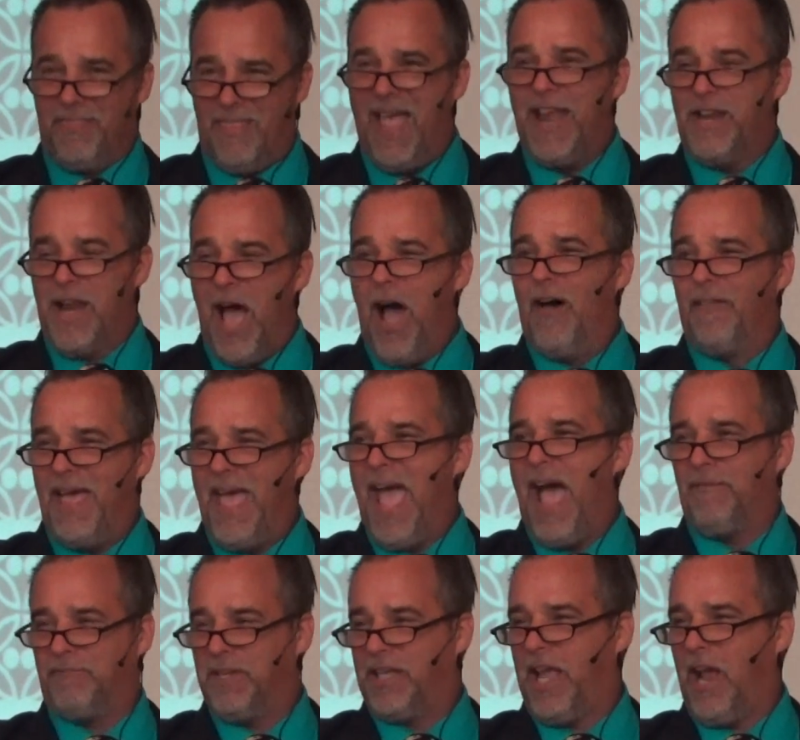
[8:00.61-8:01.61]
They know they
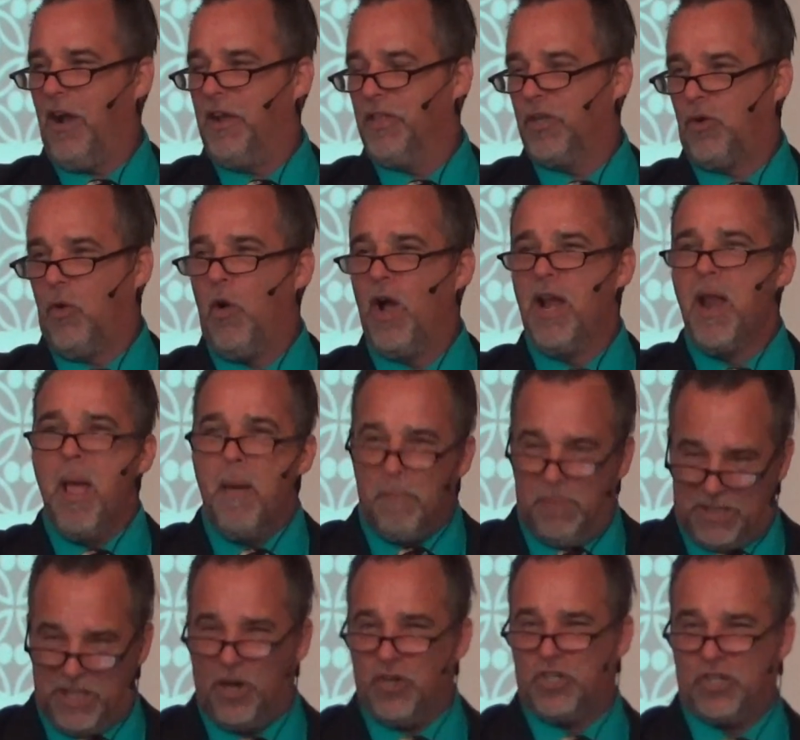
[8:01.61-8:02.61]
have to carry the coin,
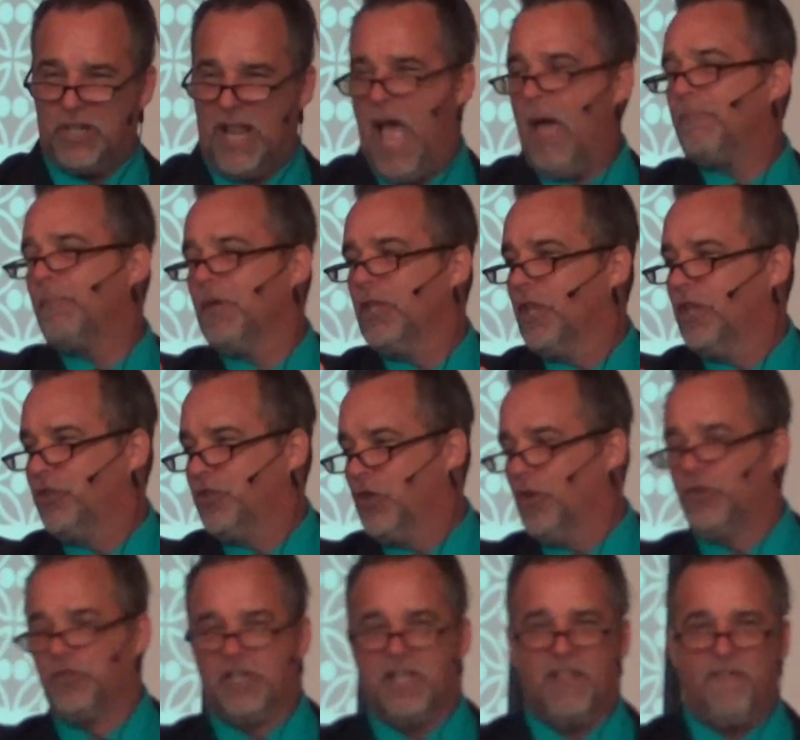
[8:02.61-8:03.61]
but they're slapping the
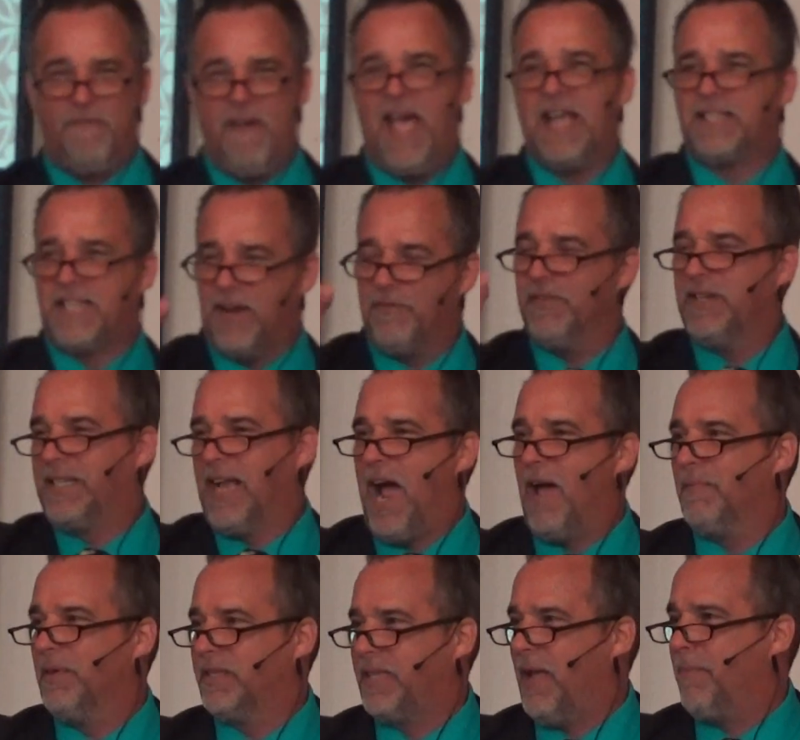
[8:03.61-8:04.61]
Jews in the face every
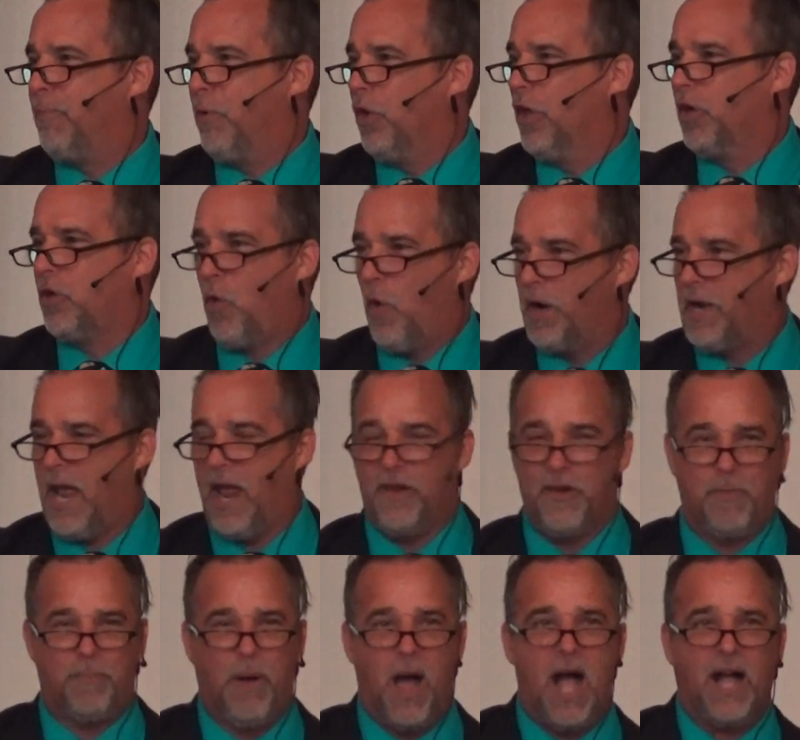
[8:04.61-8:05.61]
time that they pull a coin out of
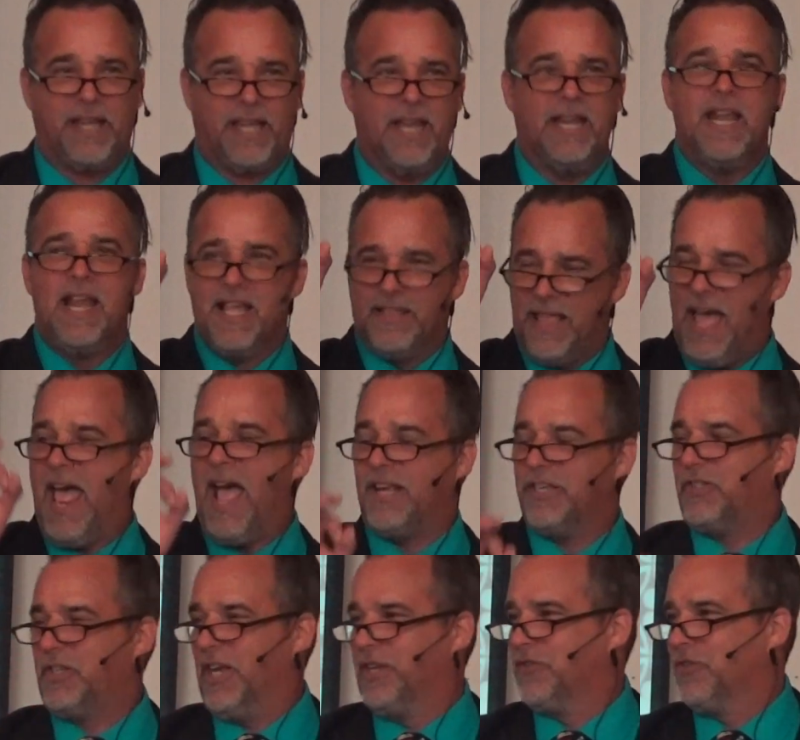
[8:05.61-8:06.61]
their pocket that
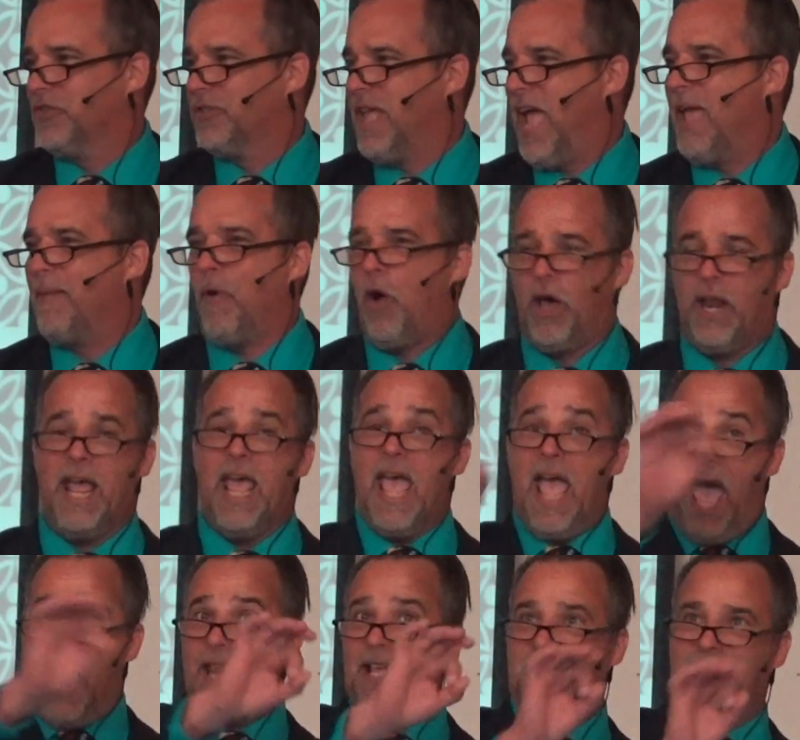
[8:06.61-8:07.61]
has Caesar's name on it,
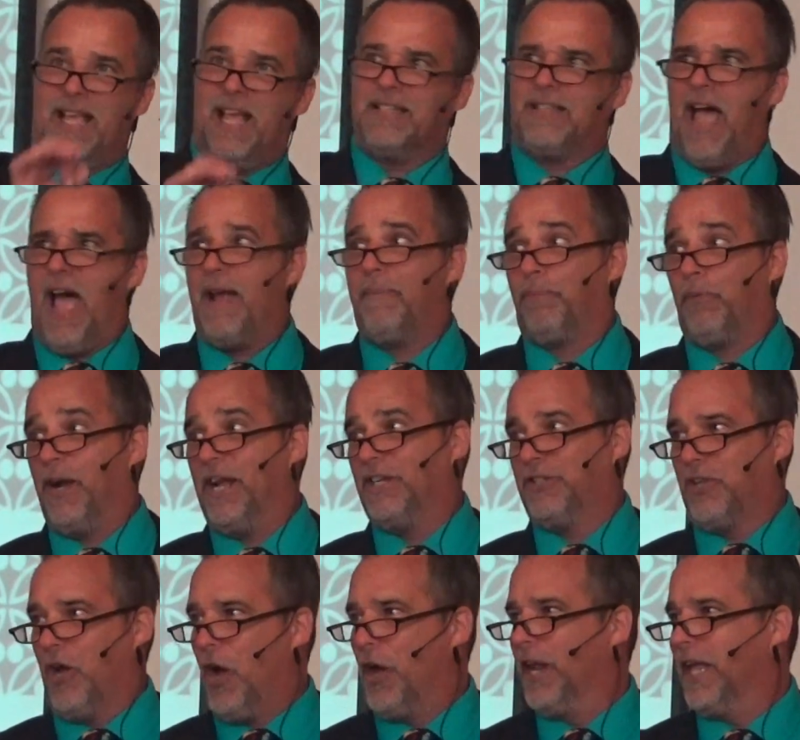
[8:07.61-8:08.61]
and it says high
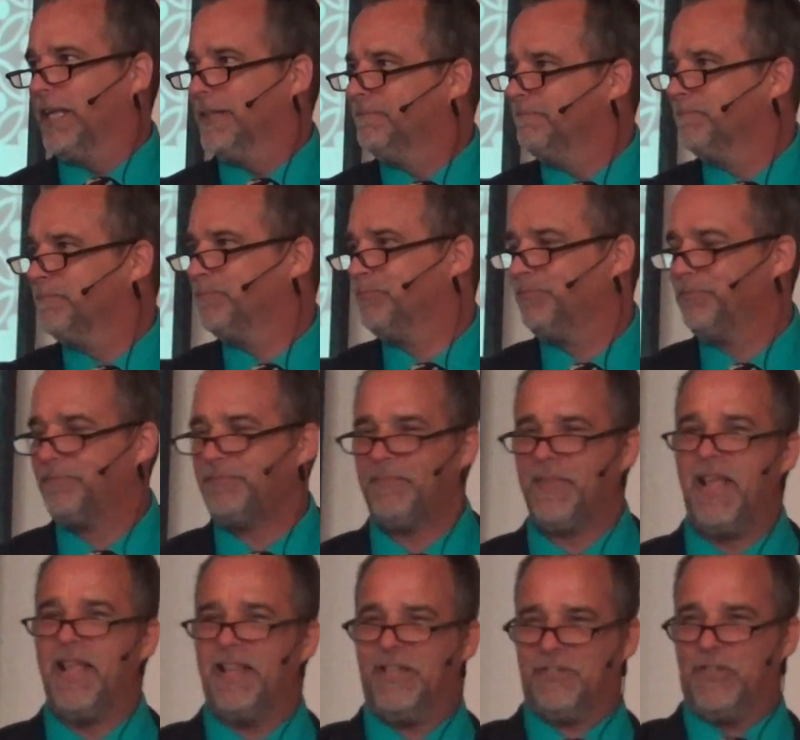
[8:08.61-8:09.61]
priest on it.
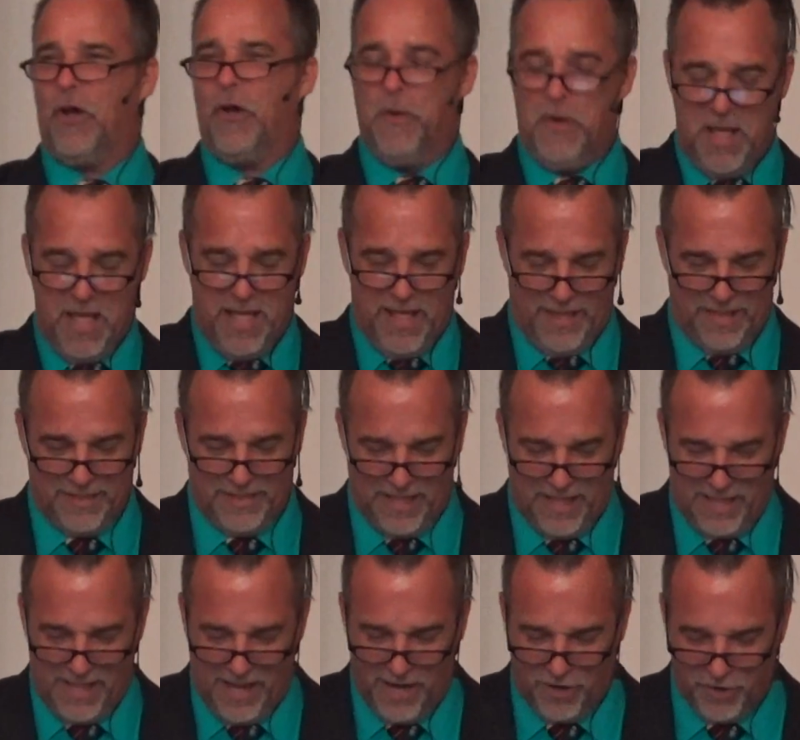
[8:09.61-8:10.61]
So
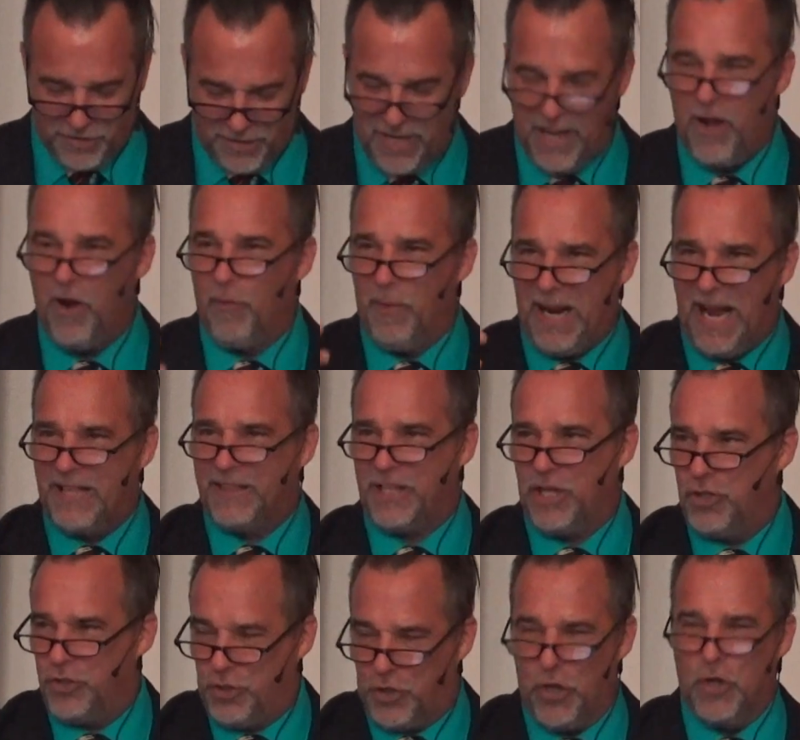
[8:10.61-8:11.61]
here we got
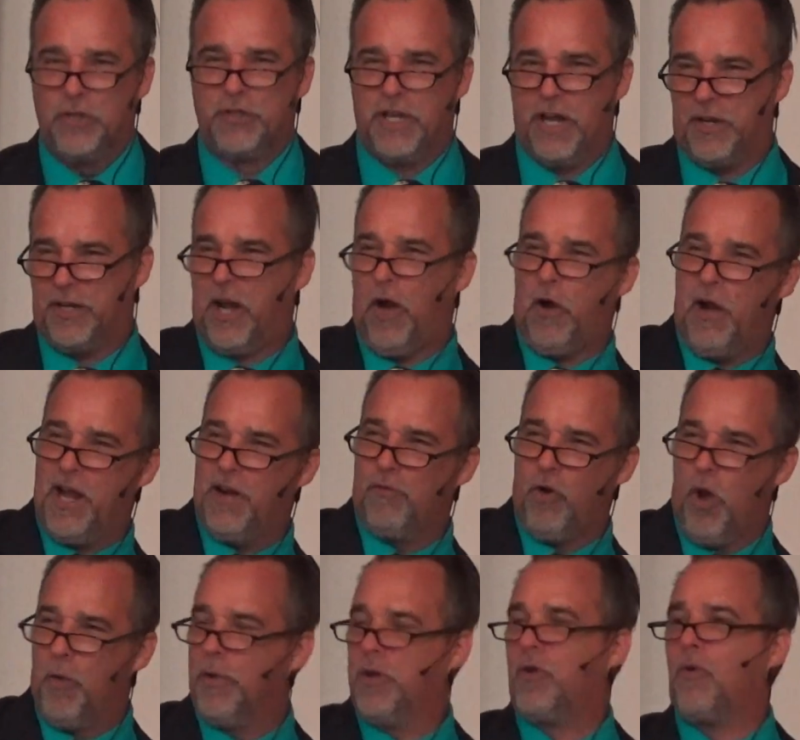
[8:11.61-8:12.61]
these Jews that are carrying
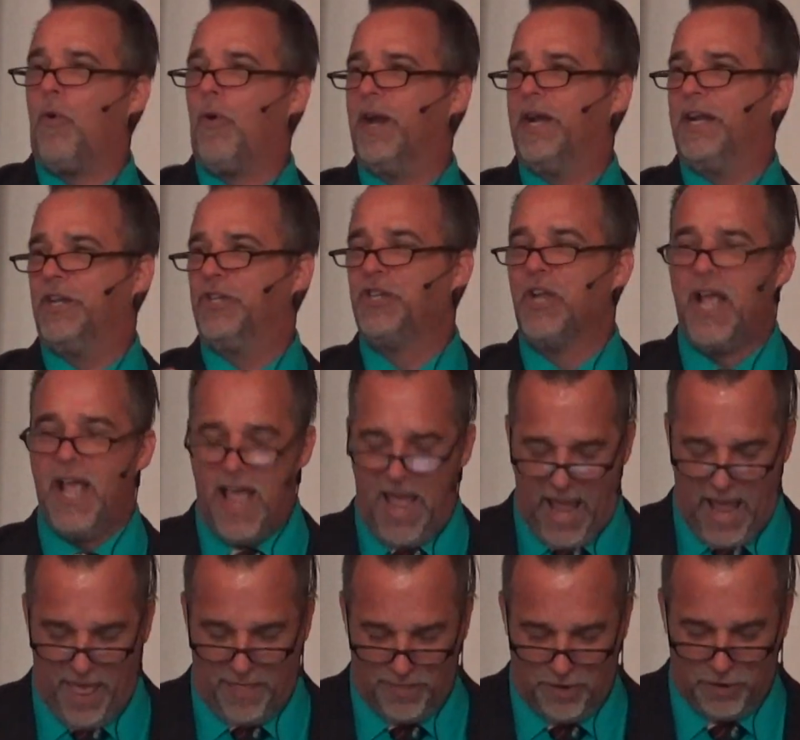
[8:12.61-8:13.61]
Roman coinage,
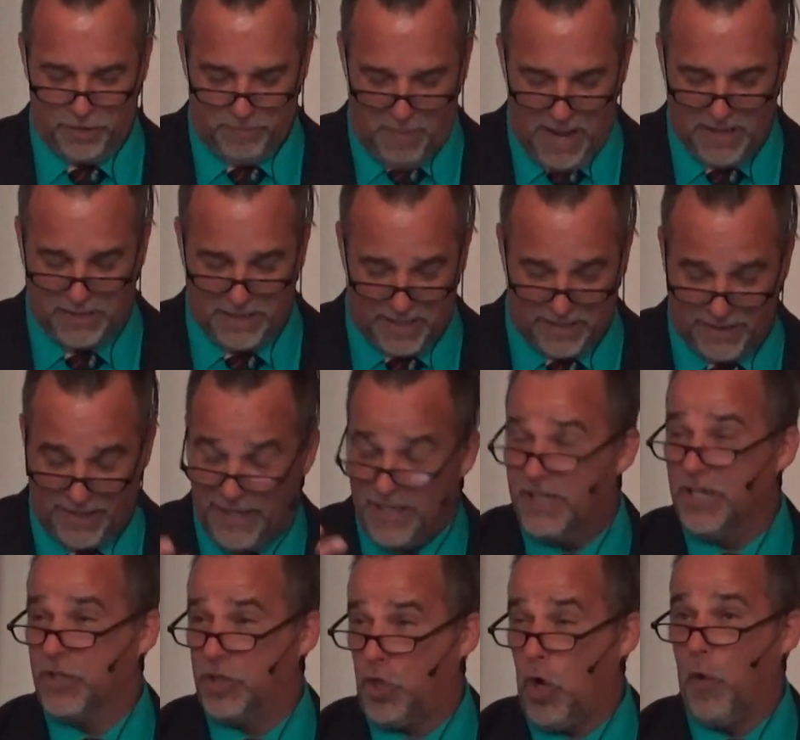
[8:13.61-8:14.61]
and they're basically
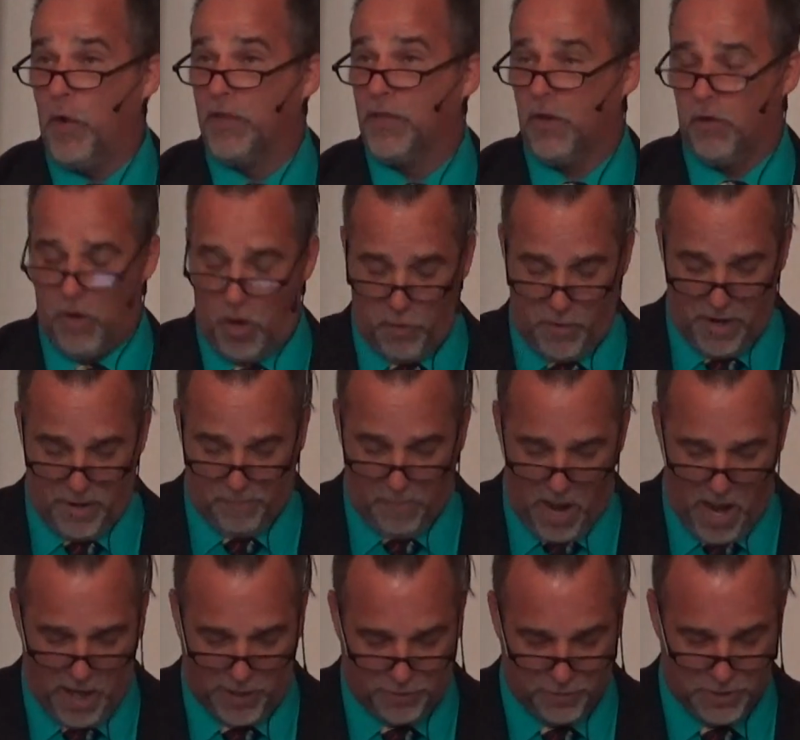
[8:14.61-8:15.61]
just showing their own
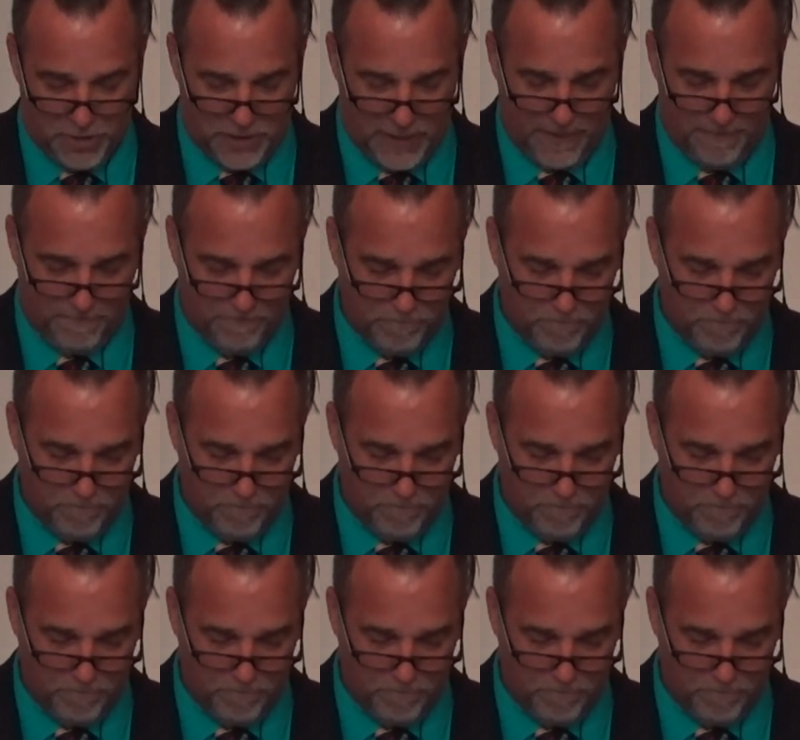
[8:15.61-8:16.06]
hypocrisy.